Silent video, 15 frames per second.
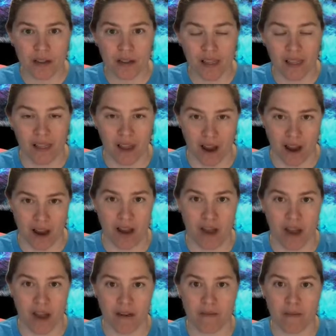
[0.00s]

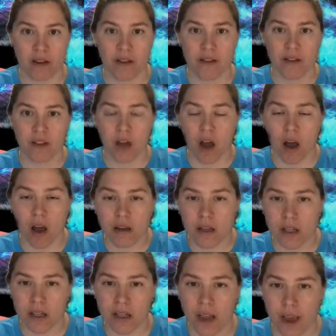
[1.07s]
live talking